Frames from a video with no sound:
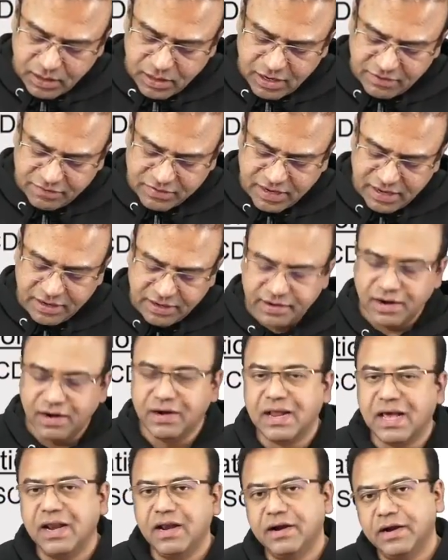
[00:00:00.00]
left
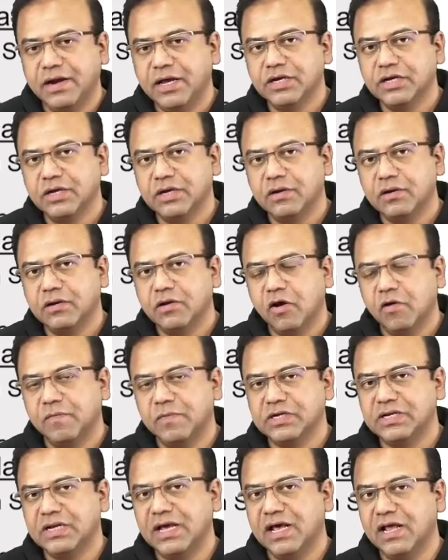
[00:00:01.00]
atrial dilatation,
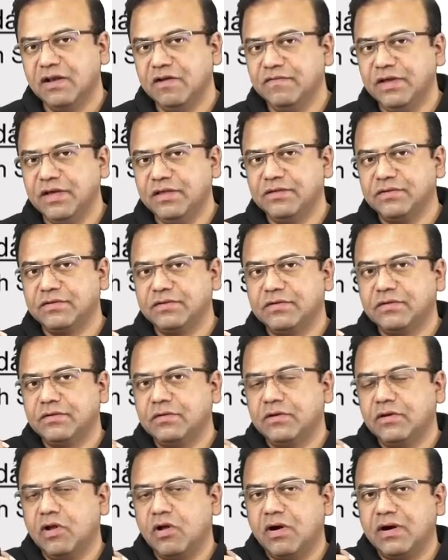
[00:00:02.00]
obviously LV is
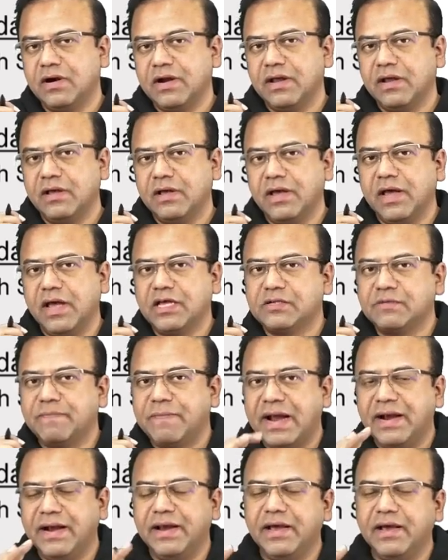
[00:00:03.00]
not
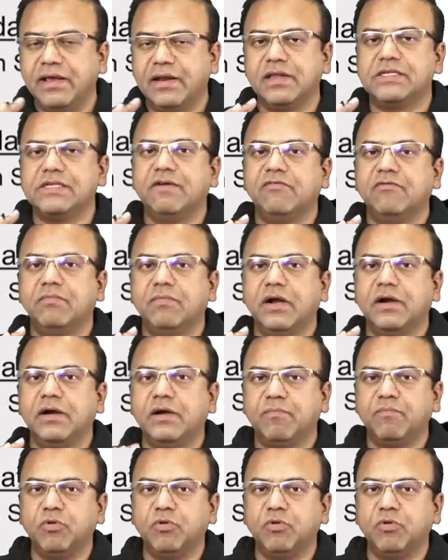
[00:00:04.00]
expanding and receiving blood,